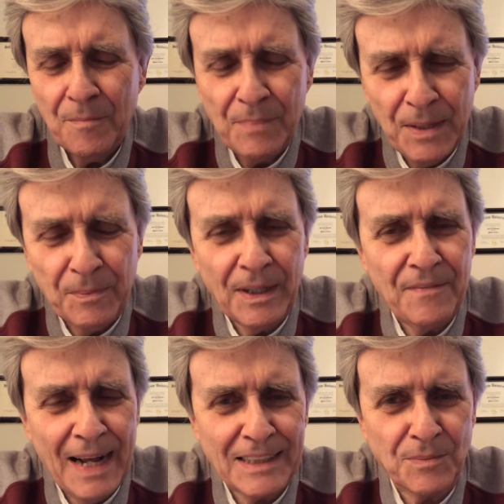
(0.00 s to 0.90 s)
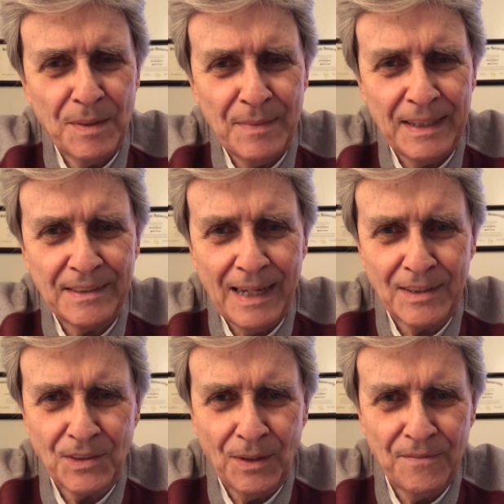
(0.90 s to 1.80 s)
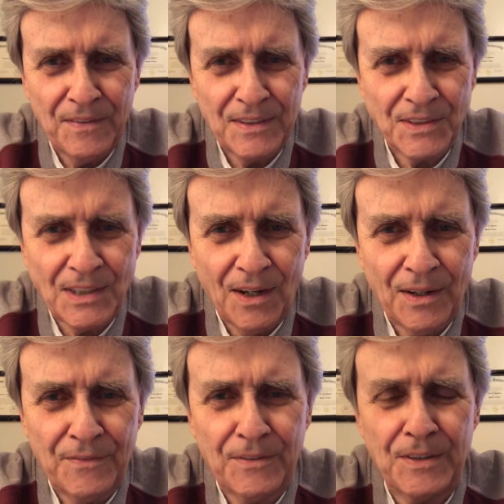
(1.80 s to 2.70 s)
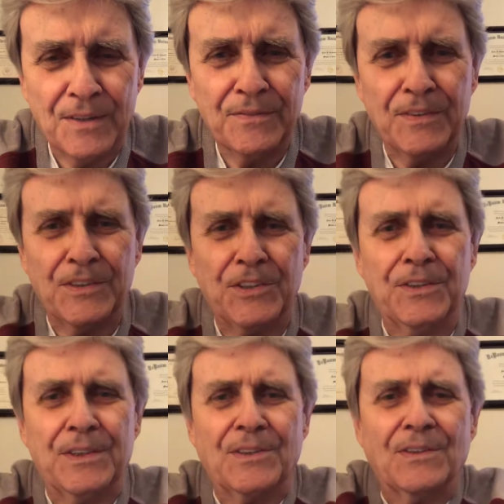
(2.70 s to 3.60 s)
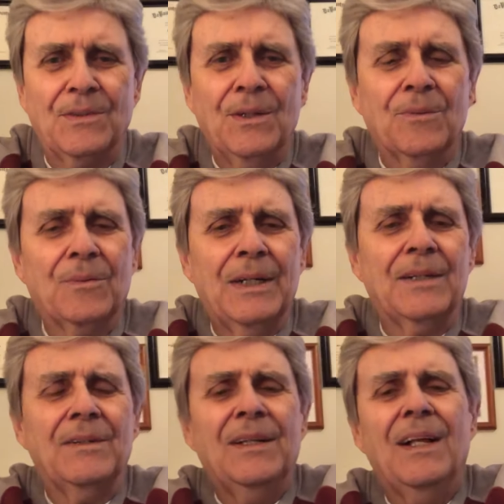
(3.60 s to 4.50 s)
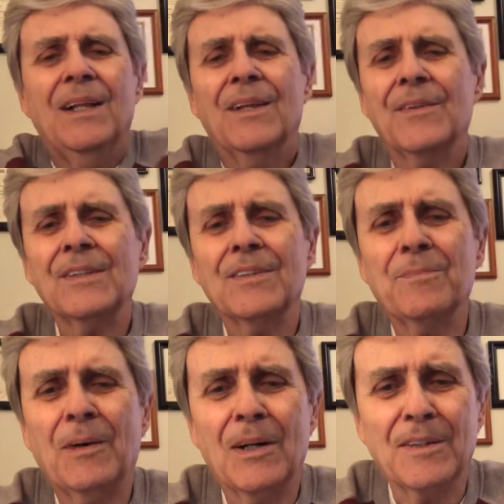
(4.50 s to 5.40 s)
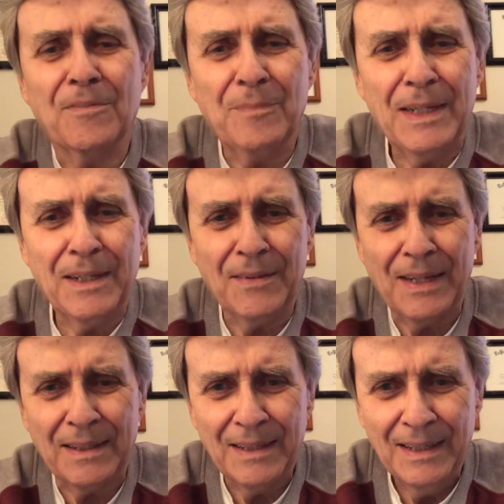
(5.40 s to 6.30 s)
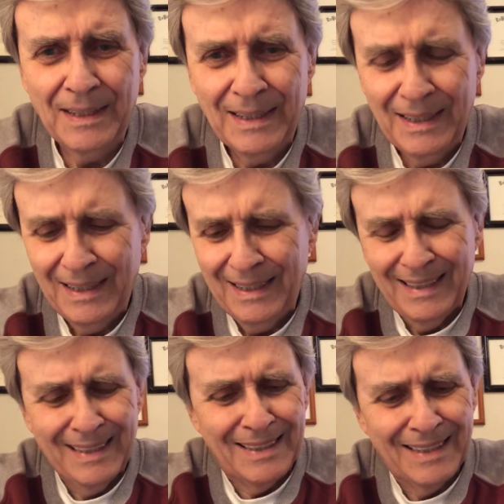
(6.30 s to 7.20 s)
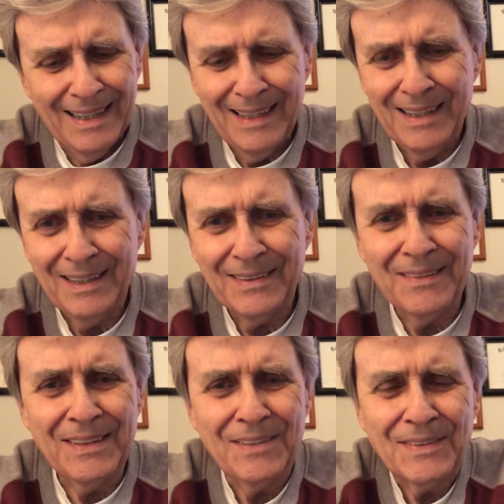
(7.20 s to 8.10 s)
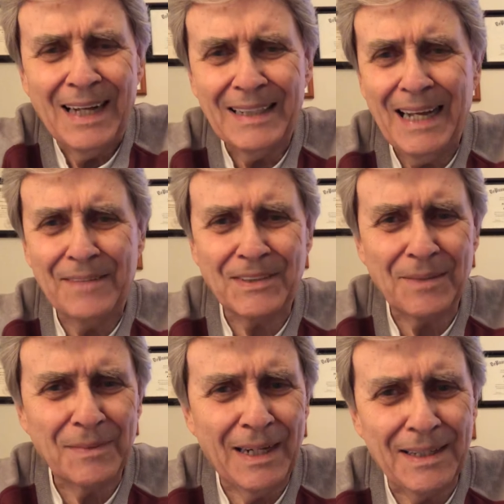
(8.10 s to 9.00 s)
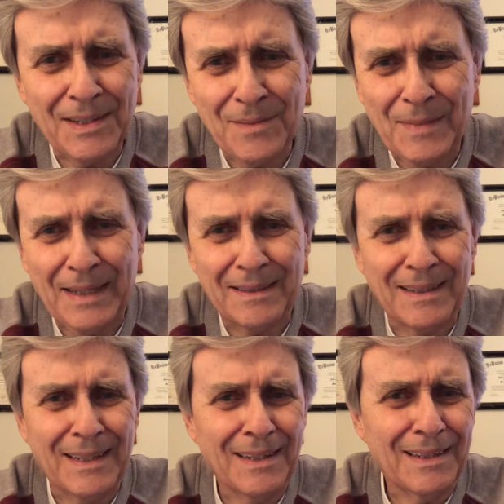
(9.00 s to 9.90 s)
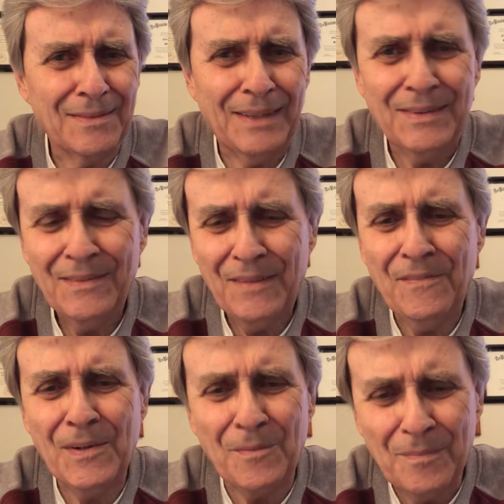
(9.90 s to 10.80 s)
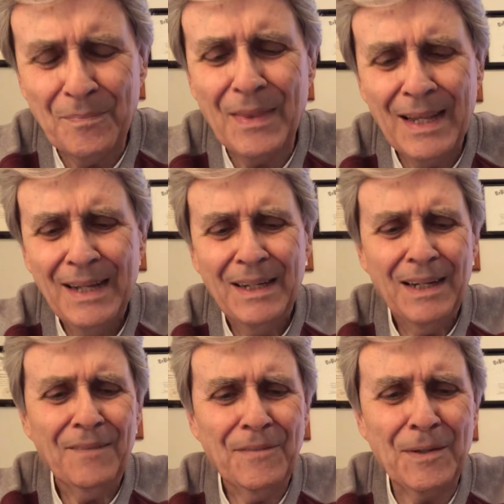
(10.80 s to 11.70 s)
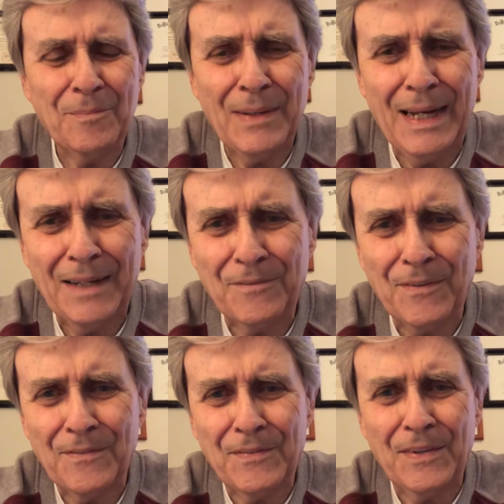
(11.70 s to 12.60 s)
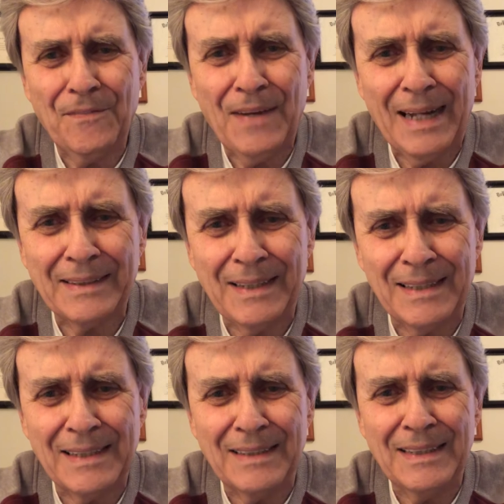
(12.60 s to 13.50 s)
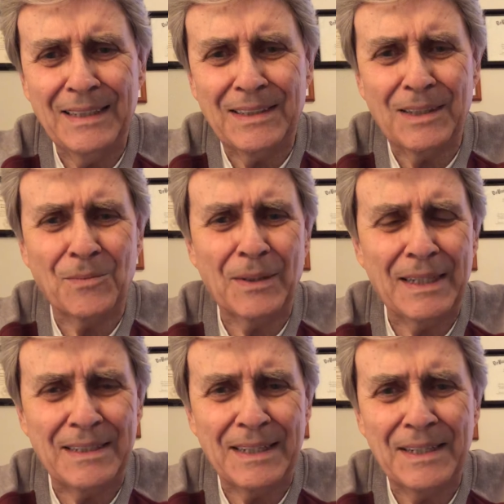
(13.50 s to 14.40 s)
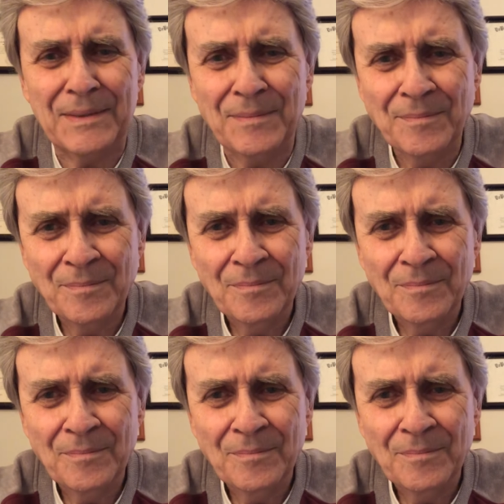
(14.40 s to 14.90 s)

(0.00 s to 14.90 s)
People have asked me many times, do I feel sorry for, for Judas? Well, there's a part of me that you, have got to have some kind of humanity. I, I feel I feel bad for, for the fact that he did what he did,